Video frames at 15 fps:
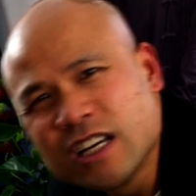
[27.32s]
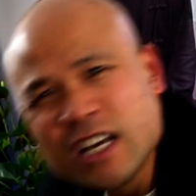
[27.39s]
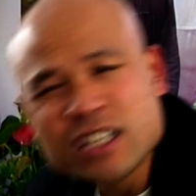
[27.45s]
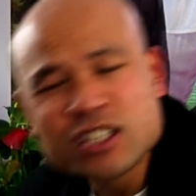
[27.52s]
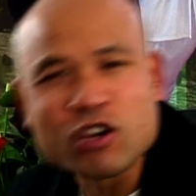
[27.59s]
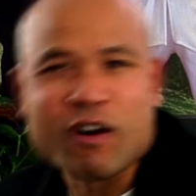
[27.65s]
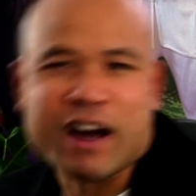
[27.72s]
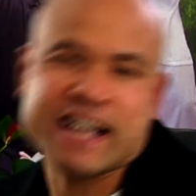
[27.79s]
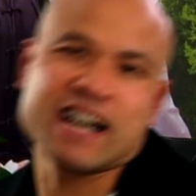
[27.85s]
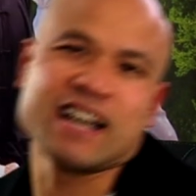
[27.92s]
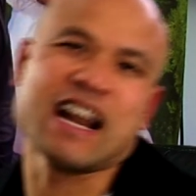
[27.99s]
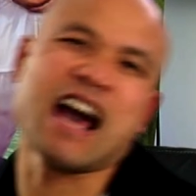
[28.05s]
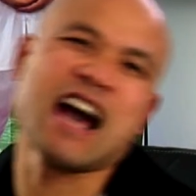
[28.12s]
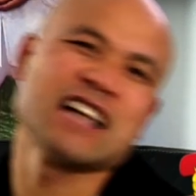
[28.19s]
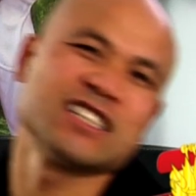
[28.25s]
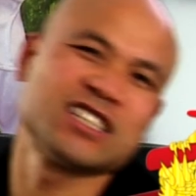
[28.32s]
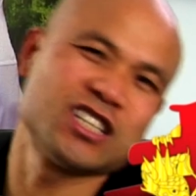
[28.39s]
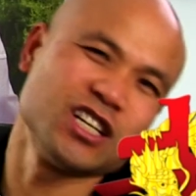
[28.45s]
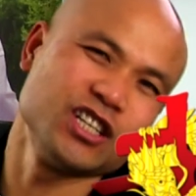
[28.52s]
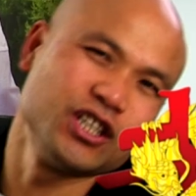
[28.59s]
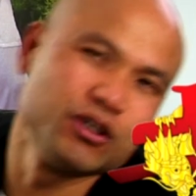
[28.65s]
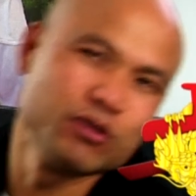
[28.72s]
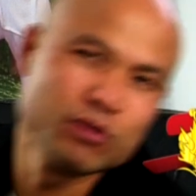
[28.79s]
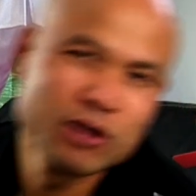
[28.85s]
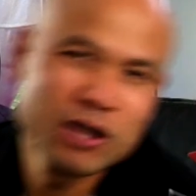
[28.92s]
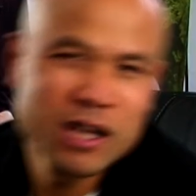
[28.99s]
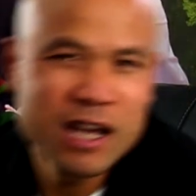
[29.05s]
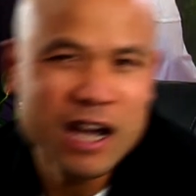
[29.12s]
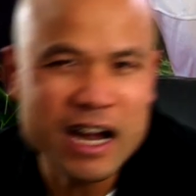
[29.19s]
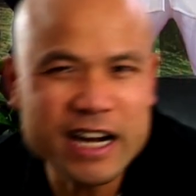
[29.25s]
so I can answer you.
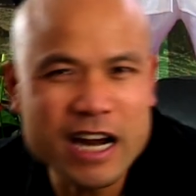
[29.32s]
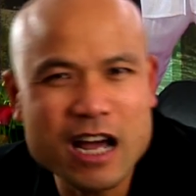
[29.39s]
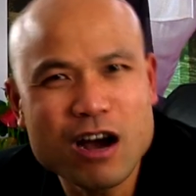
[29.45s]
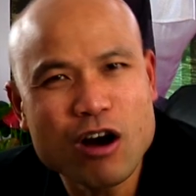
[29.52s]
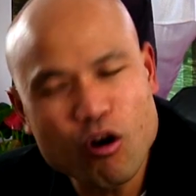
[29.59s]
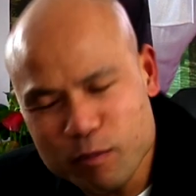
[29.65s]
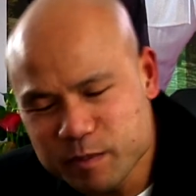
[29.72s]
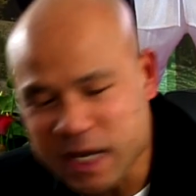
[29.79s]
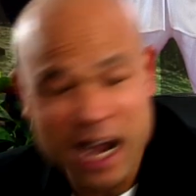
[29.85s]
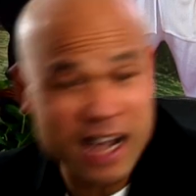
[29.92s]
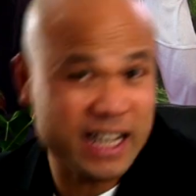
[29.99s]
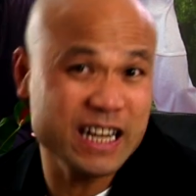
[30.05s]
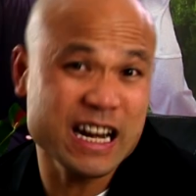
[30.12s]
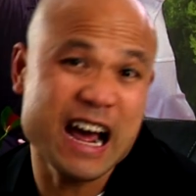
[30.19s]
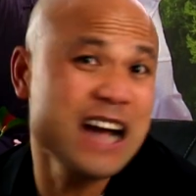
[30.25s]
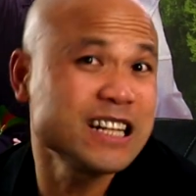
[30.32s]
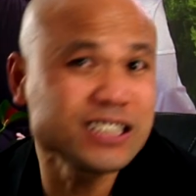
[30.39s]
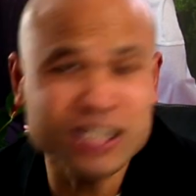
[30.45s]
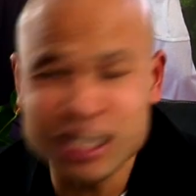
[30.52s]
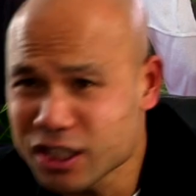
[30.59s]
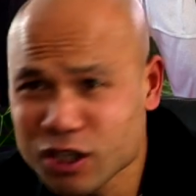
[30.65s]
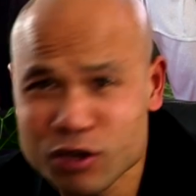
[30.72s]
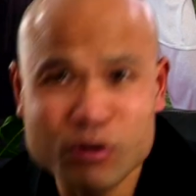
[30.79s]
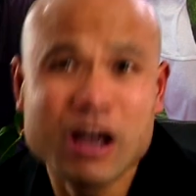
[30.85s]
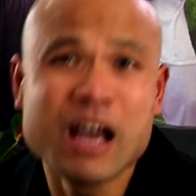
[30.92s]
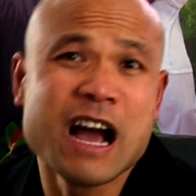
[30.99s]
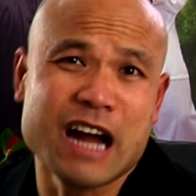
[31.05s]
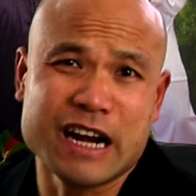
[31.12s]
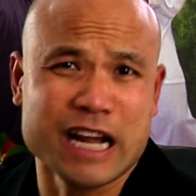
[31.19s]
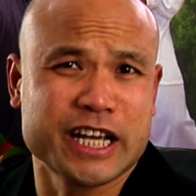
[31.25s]
And I hope that I can answer you
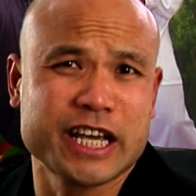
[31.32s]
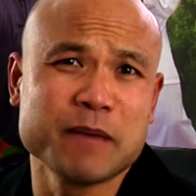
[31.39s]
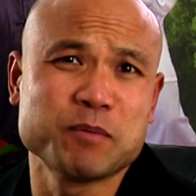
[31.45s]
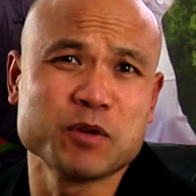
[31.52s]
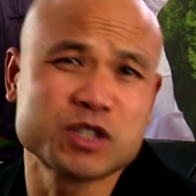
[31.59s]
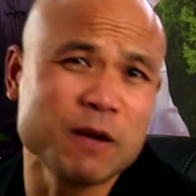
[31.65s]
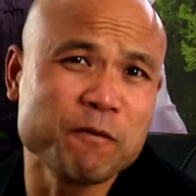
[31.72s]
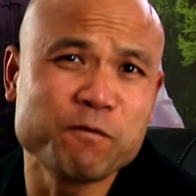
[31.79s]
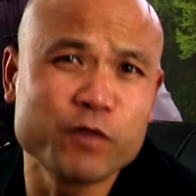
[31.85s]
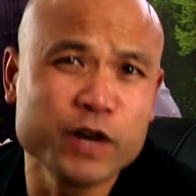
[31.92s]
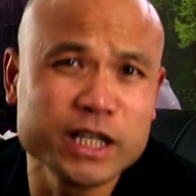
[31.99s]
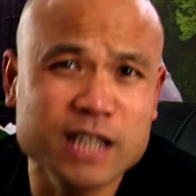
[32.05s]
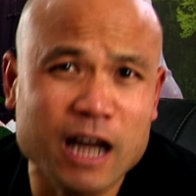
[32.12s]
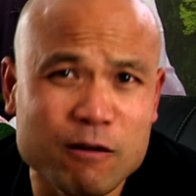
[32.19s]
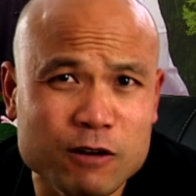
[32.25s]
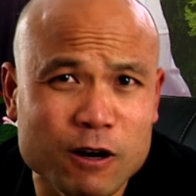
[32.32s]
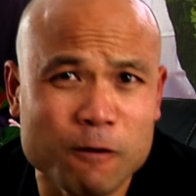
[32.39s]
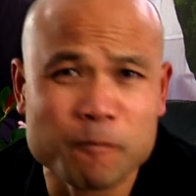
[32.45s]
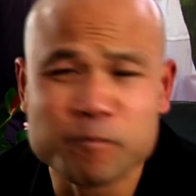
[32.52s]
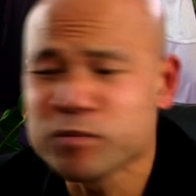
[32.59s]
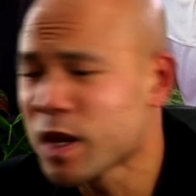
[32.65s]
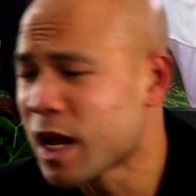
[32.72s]
and I give you some free download.